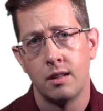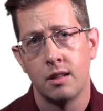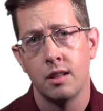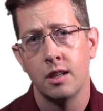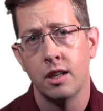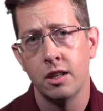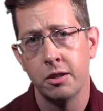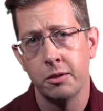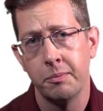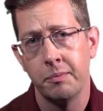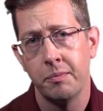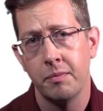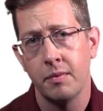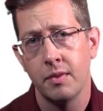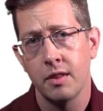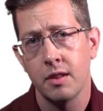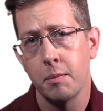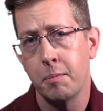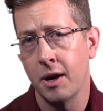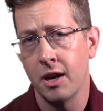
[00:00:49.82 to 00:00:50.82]
You know,
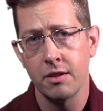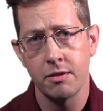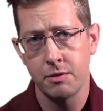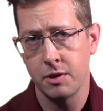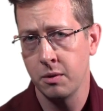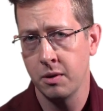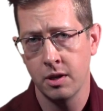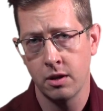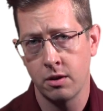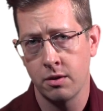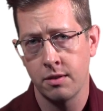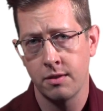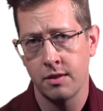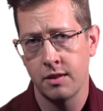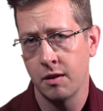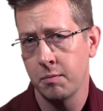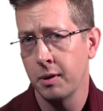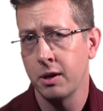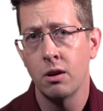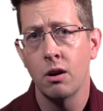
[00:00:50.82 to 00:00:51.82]
the past few years,
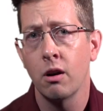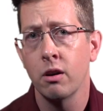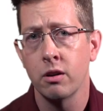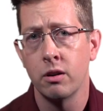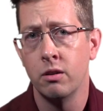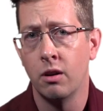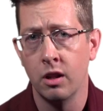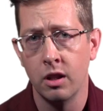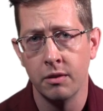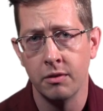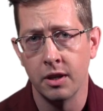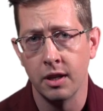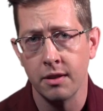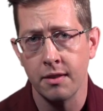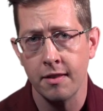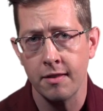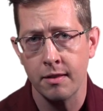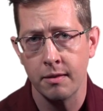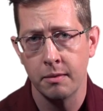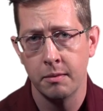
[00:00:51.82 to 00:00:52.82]
they've been hard on all of
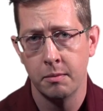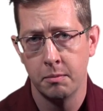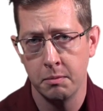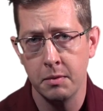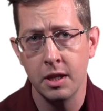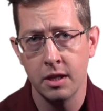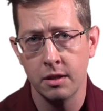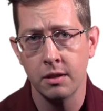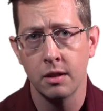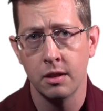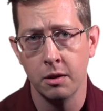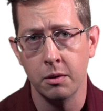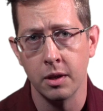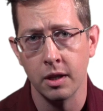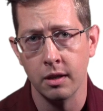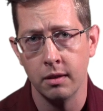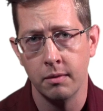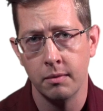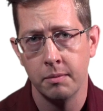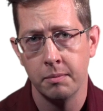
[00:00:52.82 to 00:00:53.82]
us, me
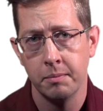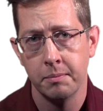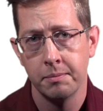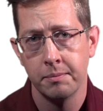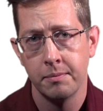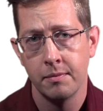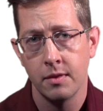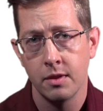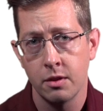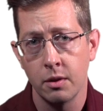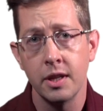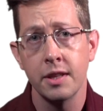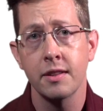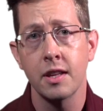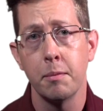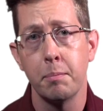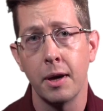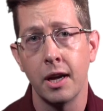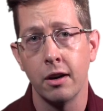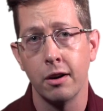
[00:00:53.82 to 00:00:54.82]
included. So let's
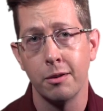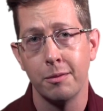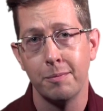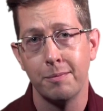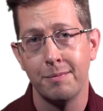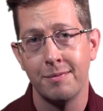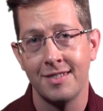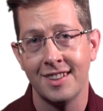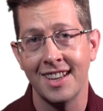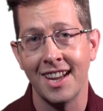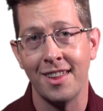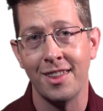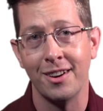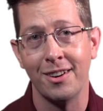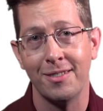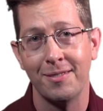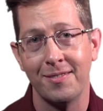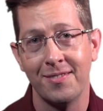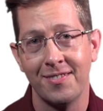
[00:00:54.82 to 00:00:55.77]
get better, together.